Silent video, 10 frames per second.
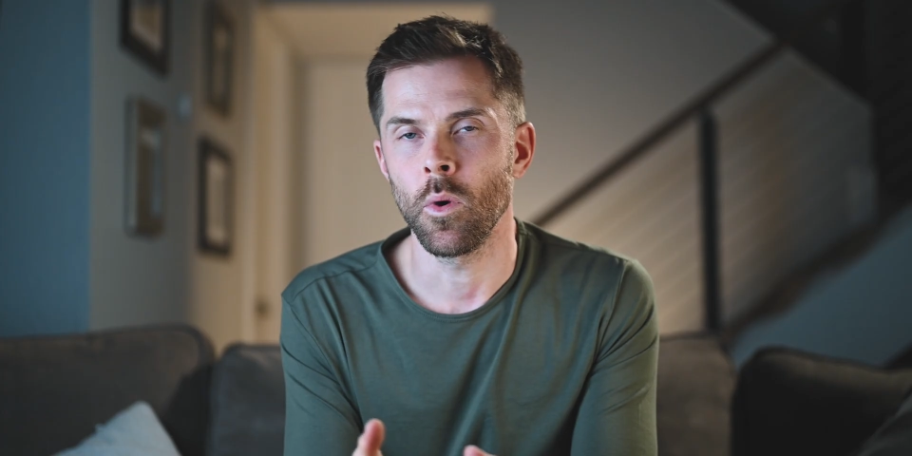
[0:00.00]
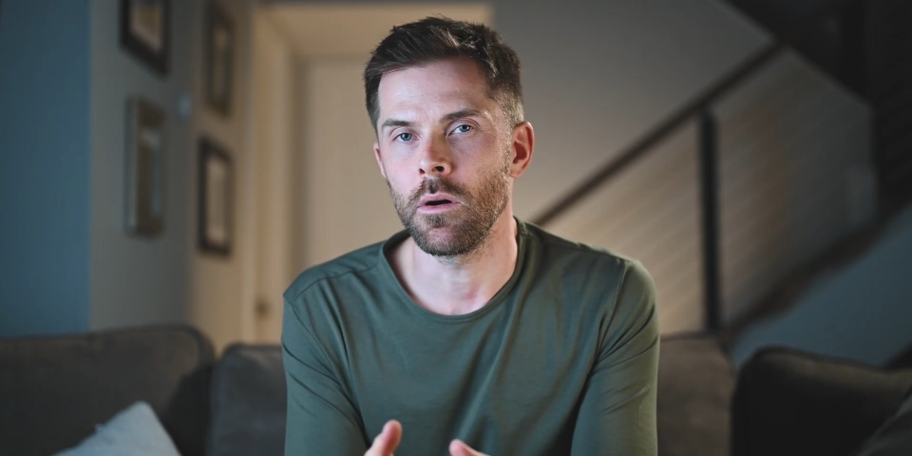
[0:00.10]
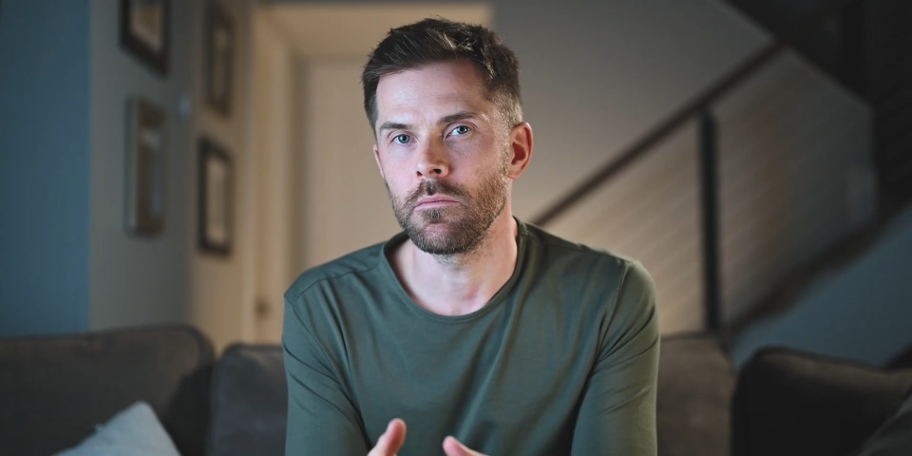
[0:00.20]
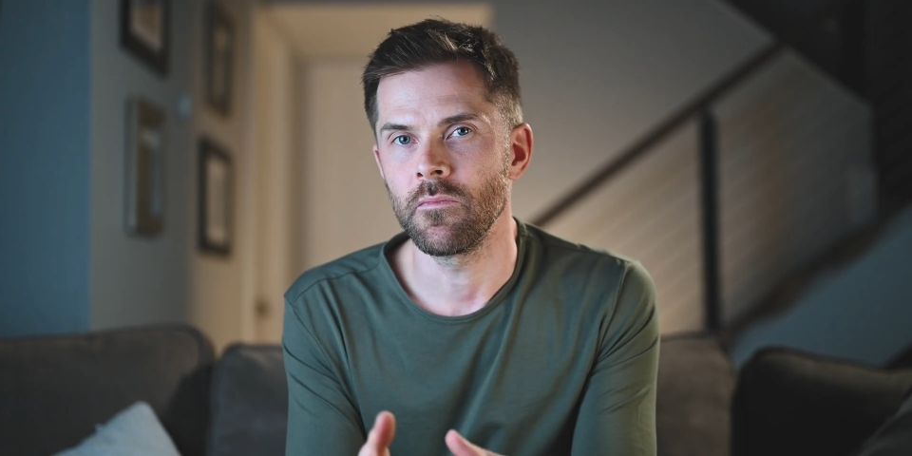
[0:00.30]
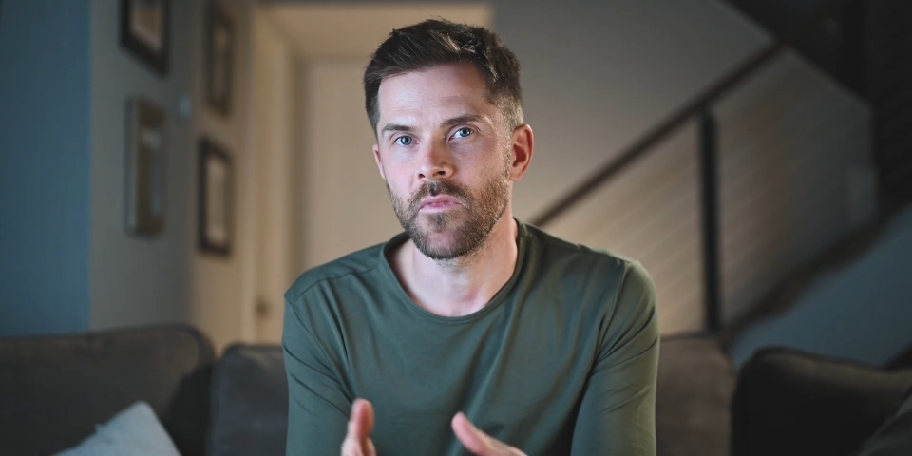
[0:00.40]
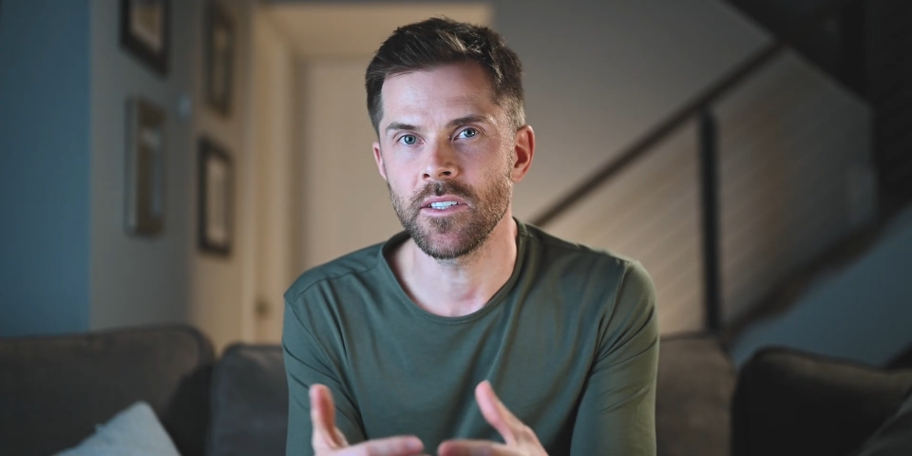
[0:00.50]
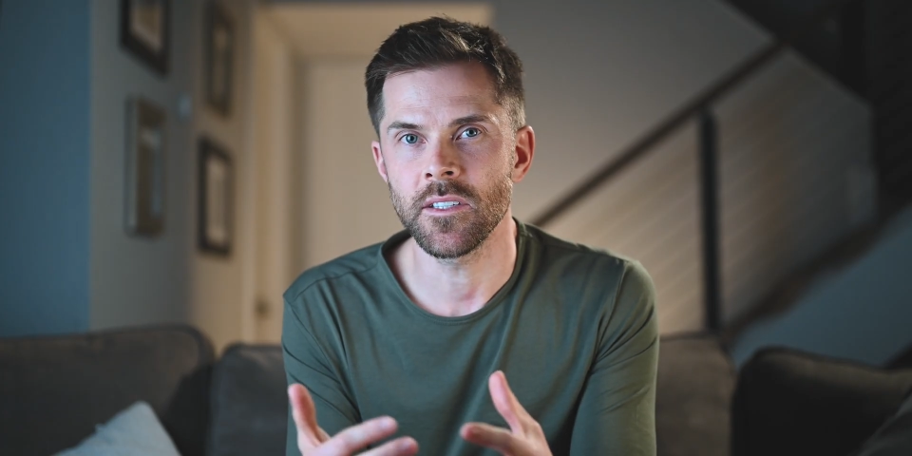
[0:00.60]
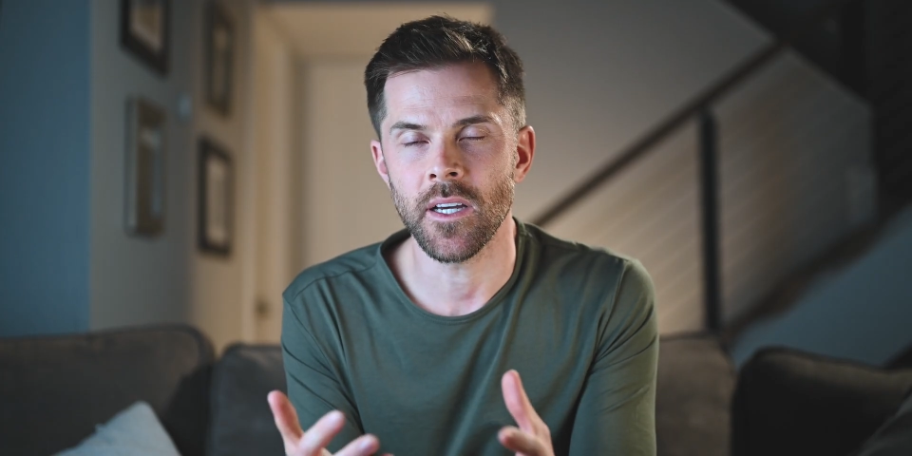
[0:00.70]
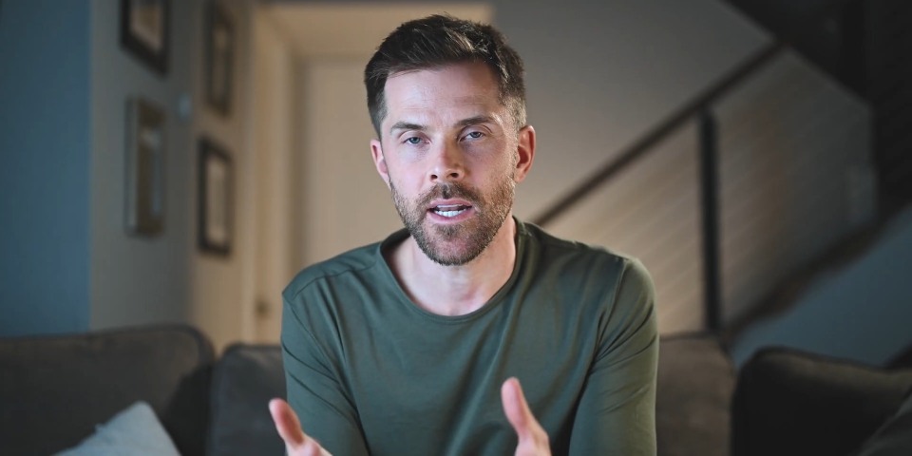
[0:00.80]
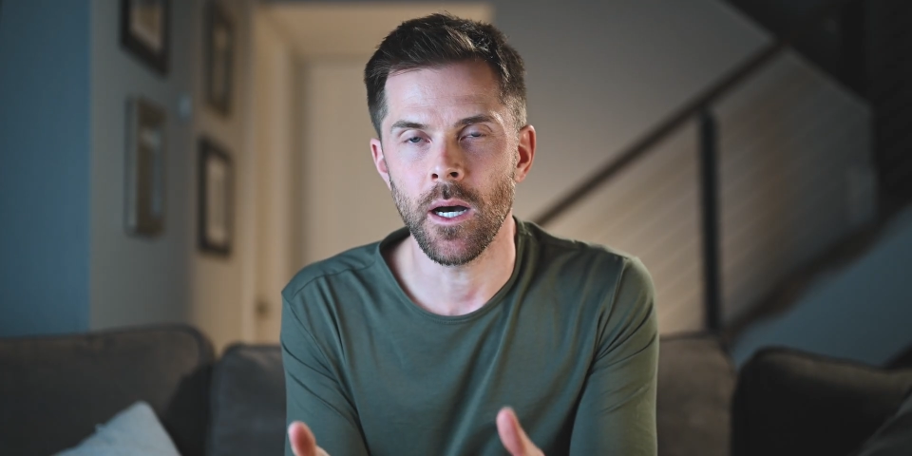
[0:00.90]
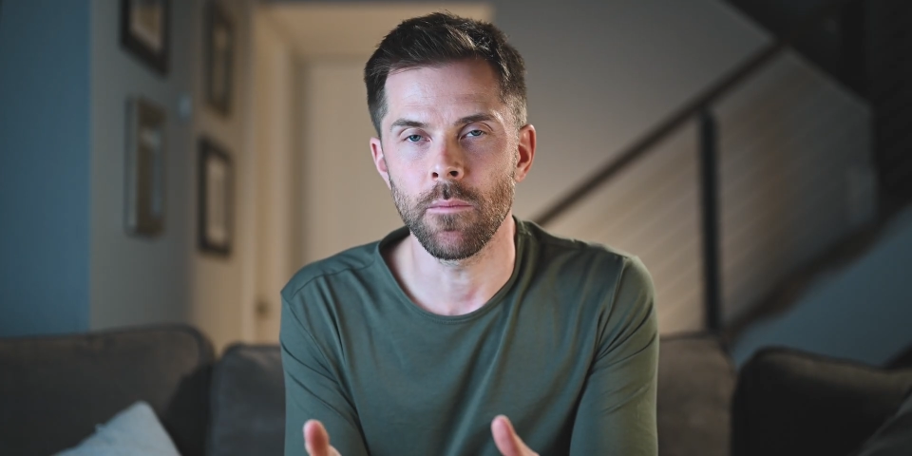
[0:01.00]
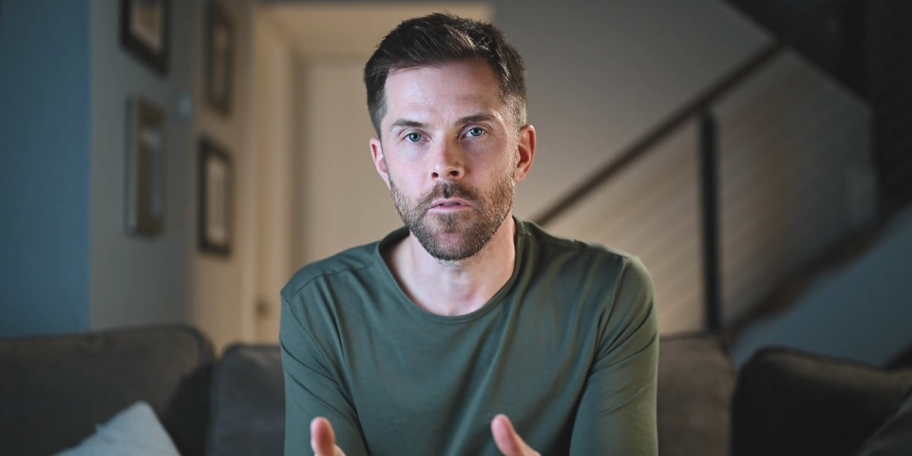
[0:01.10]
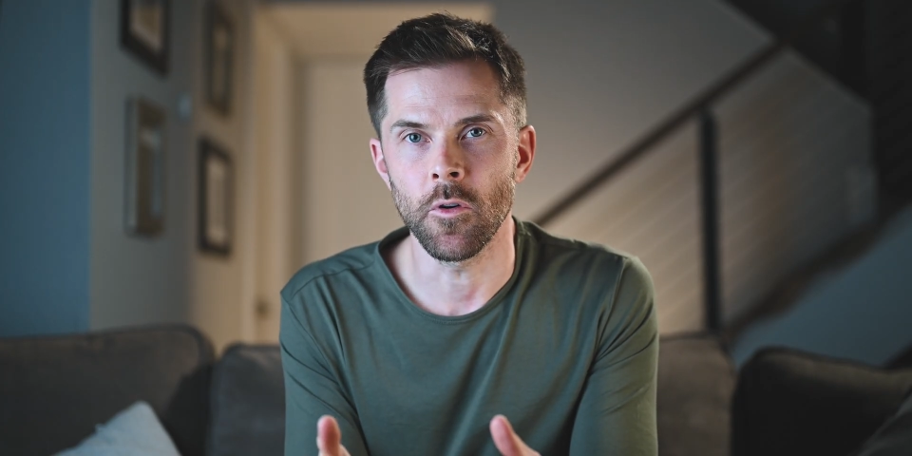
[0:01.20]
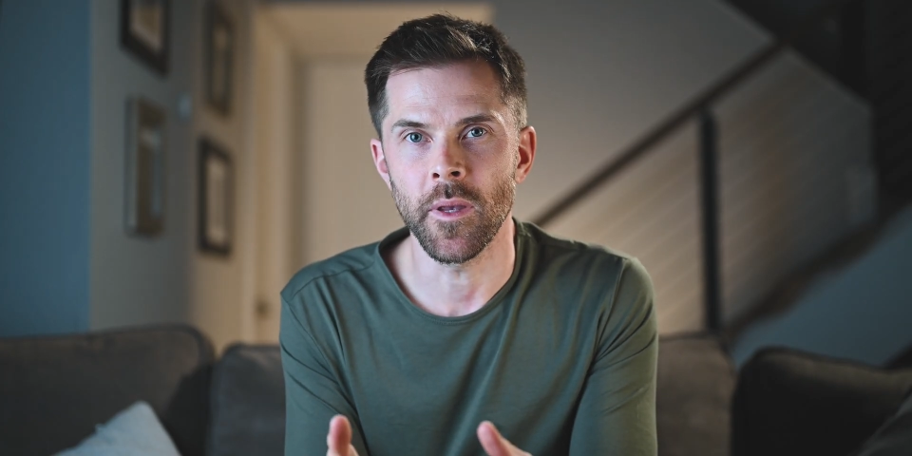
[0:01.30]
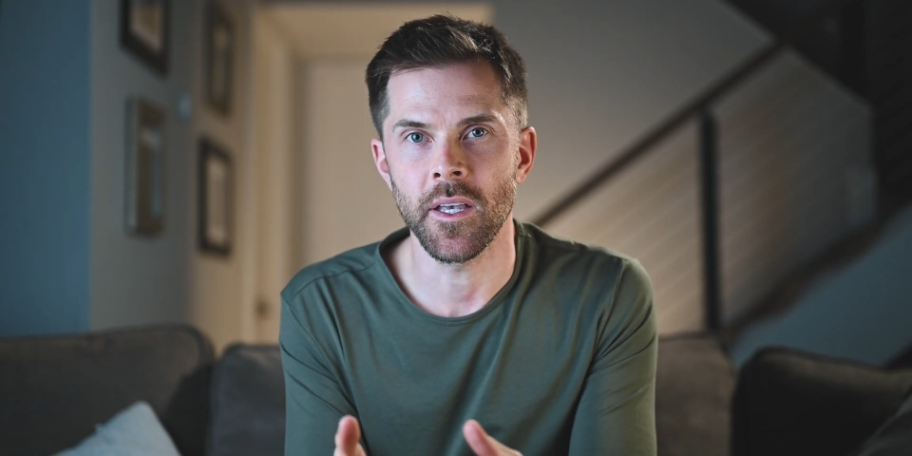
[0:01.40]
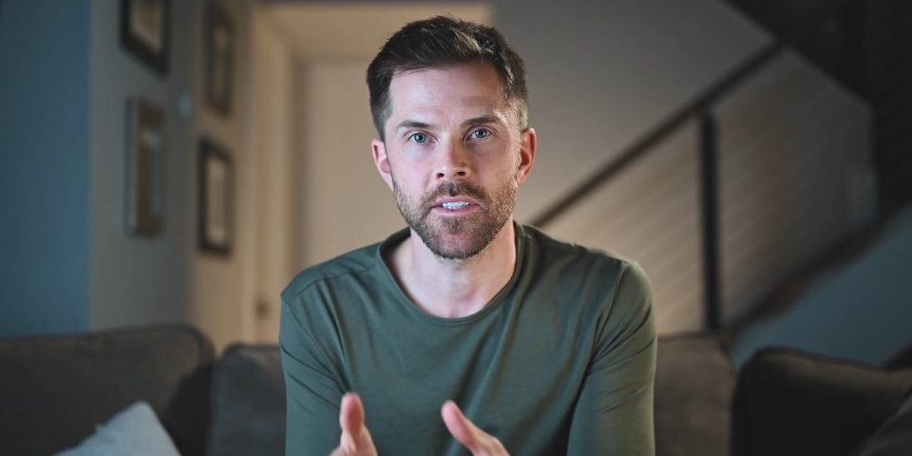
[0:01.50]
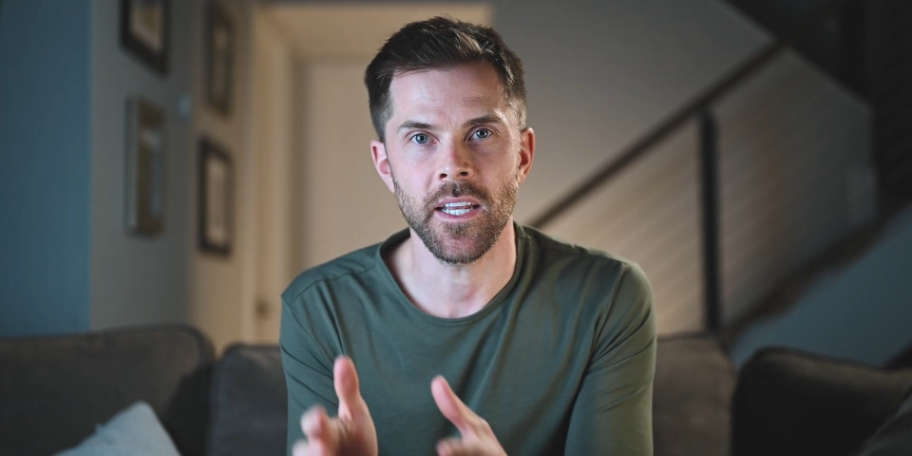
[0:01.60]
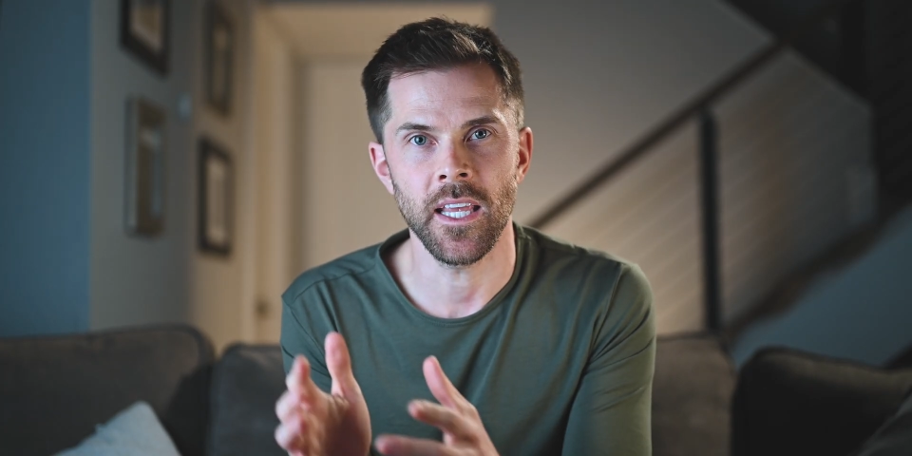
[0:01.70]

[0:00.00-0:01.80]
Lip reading: Well, this is unhelpful because it